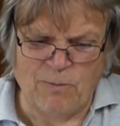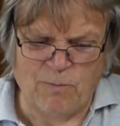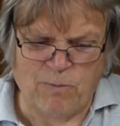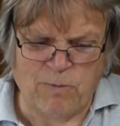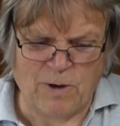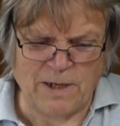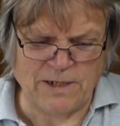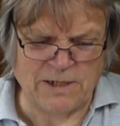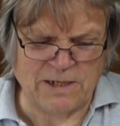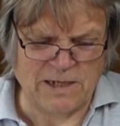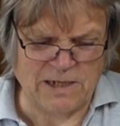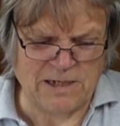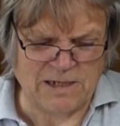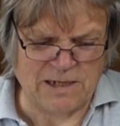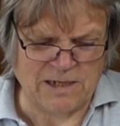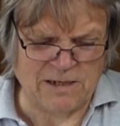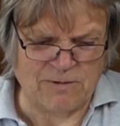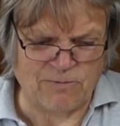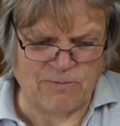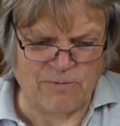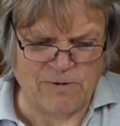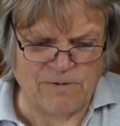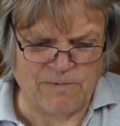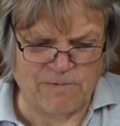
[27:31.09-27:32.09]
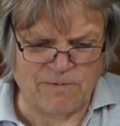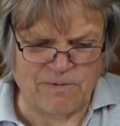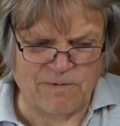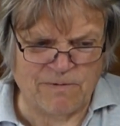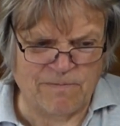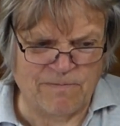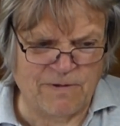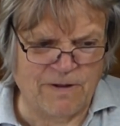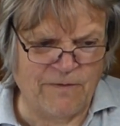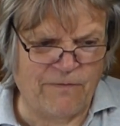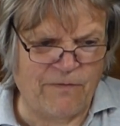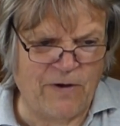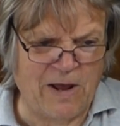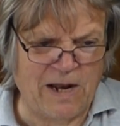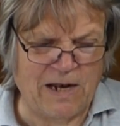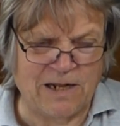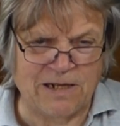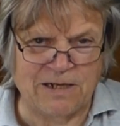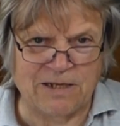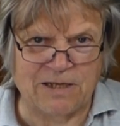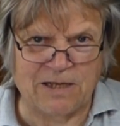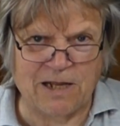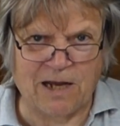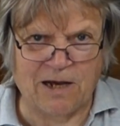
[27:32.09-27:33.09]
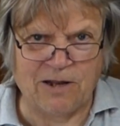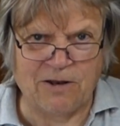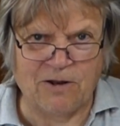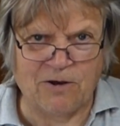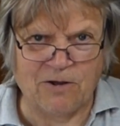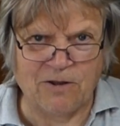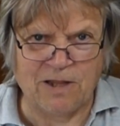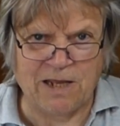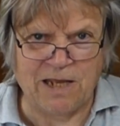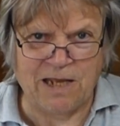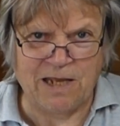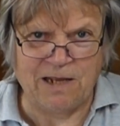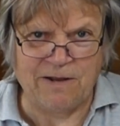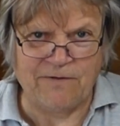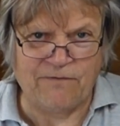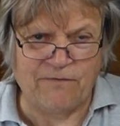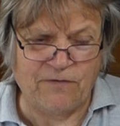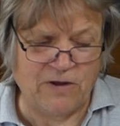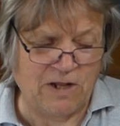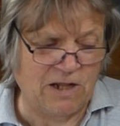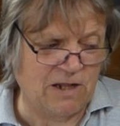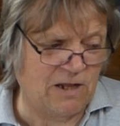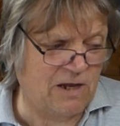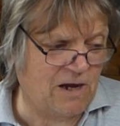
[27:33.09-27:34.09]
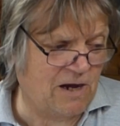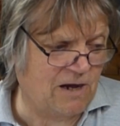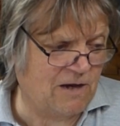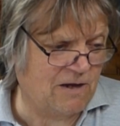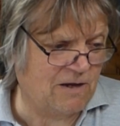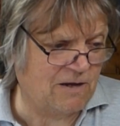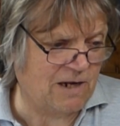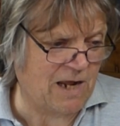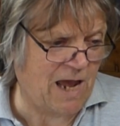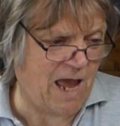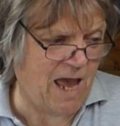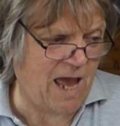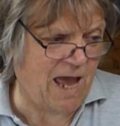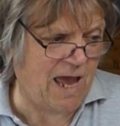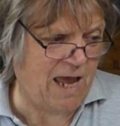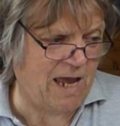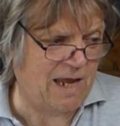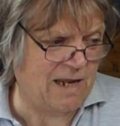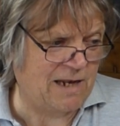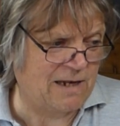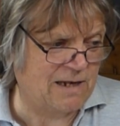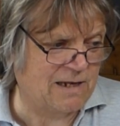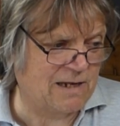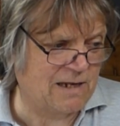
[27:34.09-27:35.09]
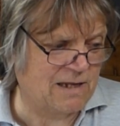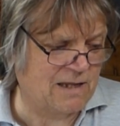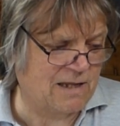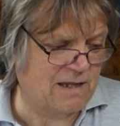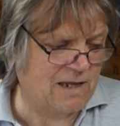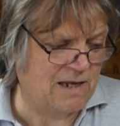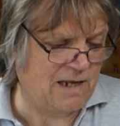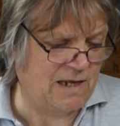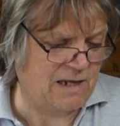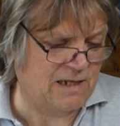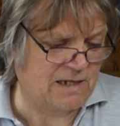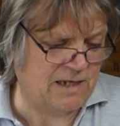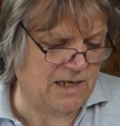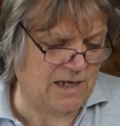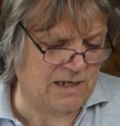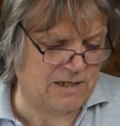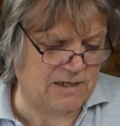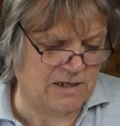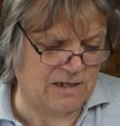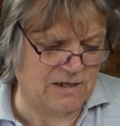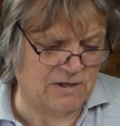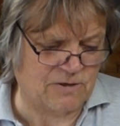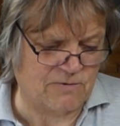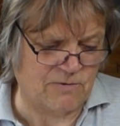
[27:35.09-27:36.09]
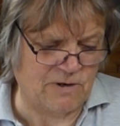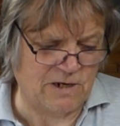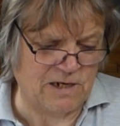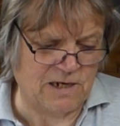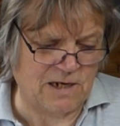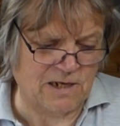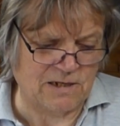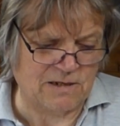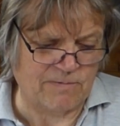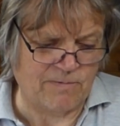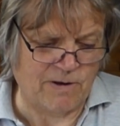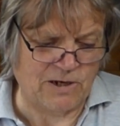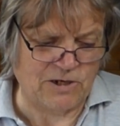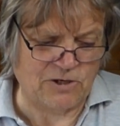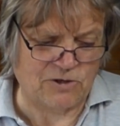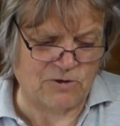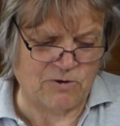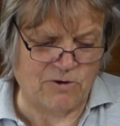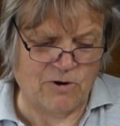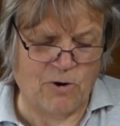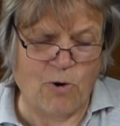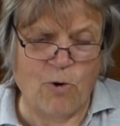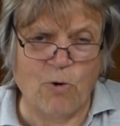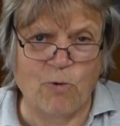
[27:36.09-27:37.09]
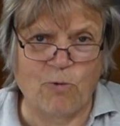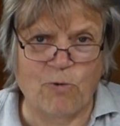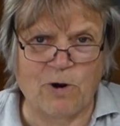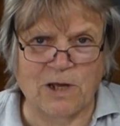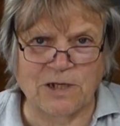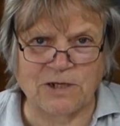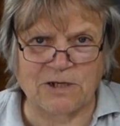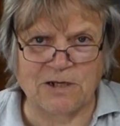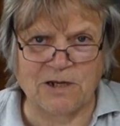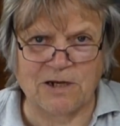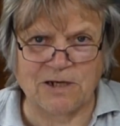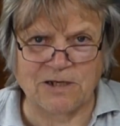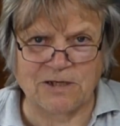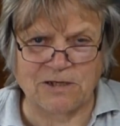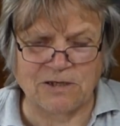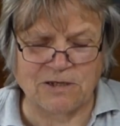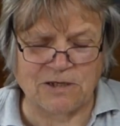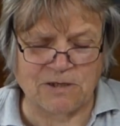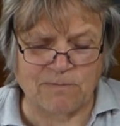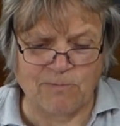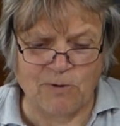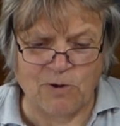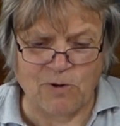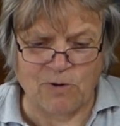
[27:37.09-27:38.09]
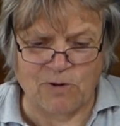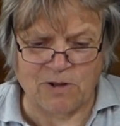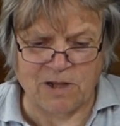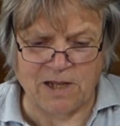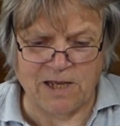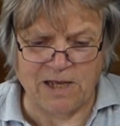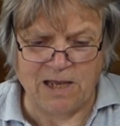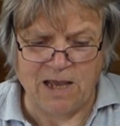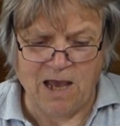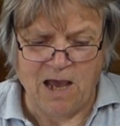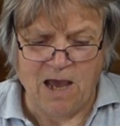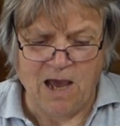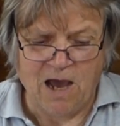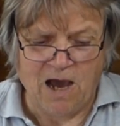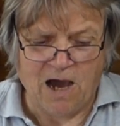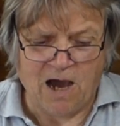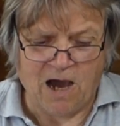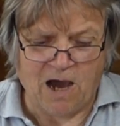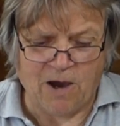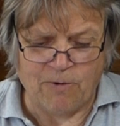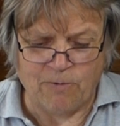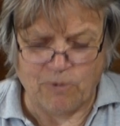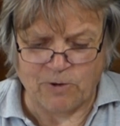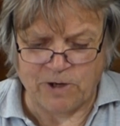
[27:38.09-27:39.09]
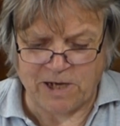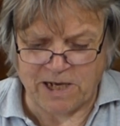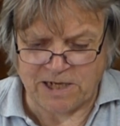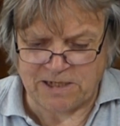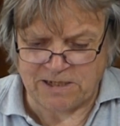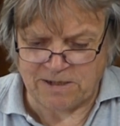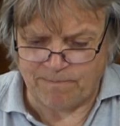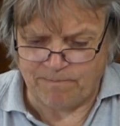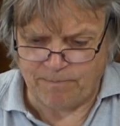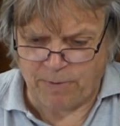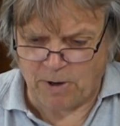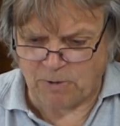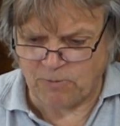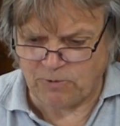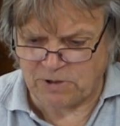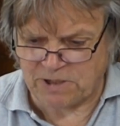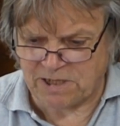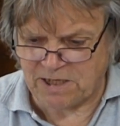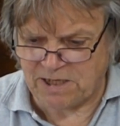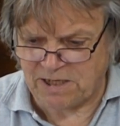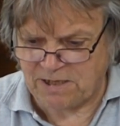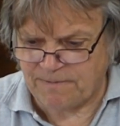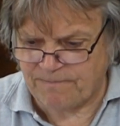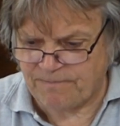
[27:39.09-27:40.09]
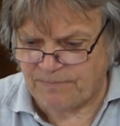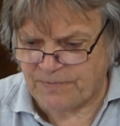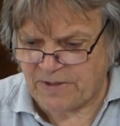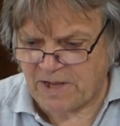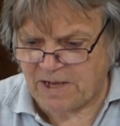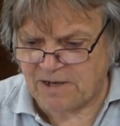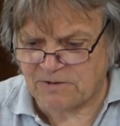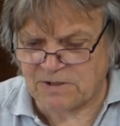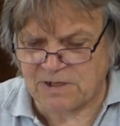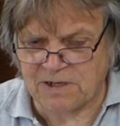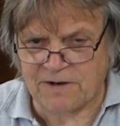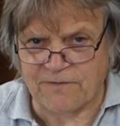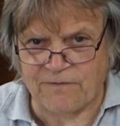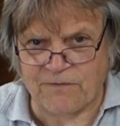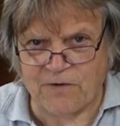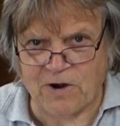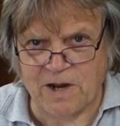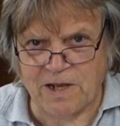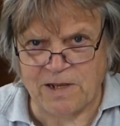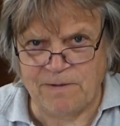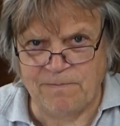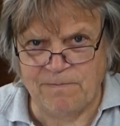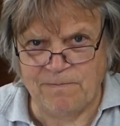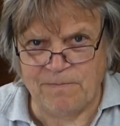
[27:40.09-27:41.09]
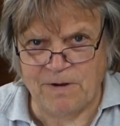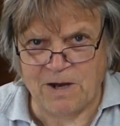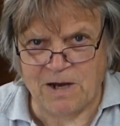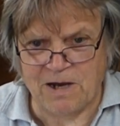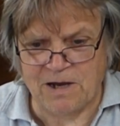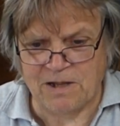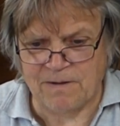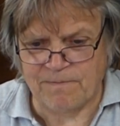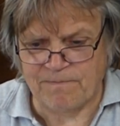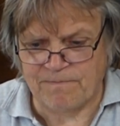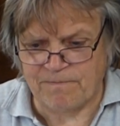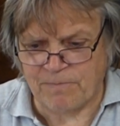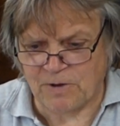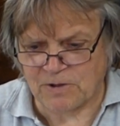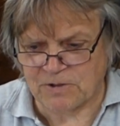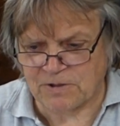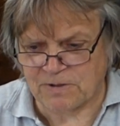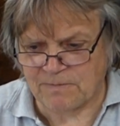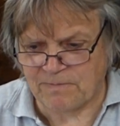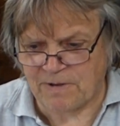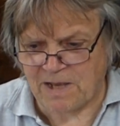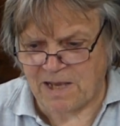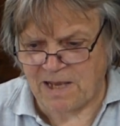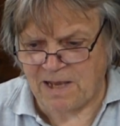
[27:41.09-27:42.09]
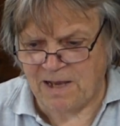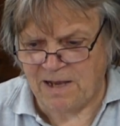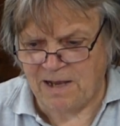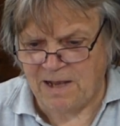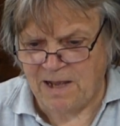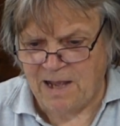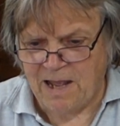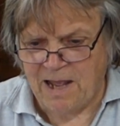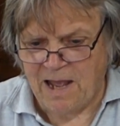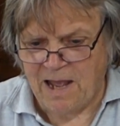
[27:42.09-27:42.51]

Once this is the fettle is done on the Fiddle Yard and the testing's redone to make sure it all runs nice and smoothly, I will get it bolted down to the frame at the bottom here.